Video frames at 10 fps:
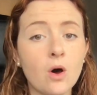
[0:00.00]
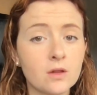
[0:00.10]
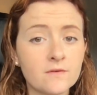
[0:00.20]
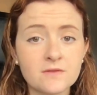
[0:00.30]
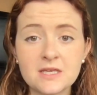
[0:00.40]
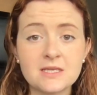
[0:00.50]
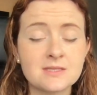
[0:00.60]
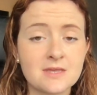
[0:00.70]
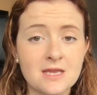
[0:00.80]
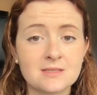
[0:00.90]
all of these
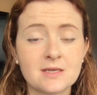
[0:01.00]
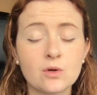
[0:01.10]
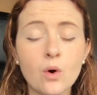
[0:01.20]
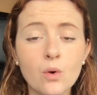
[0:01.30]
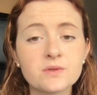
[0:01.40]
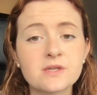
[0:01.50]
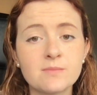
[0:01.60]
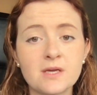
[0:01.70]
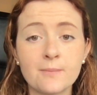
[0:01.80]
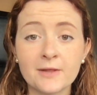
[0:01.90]
things can also
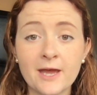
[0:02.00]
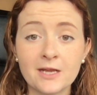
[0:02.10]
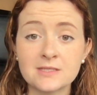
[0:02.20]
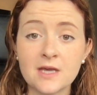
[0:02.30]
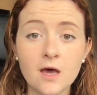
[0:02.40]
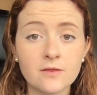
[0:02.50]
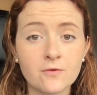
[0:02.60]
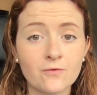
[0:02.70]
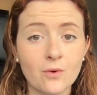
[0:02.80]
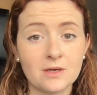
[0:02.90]
be applied to other
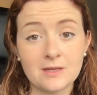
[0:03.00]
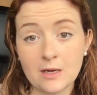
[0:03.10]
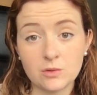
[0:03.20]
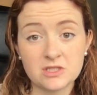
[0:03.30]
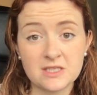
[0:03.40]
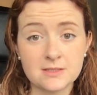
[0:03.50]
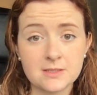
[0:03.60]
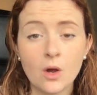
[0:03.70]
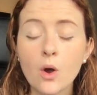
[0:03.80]
foreign languages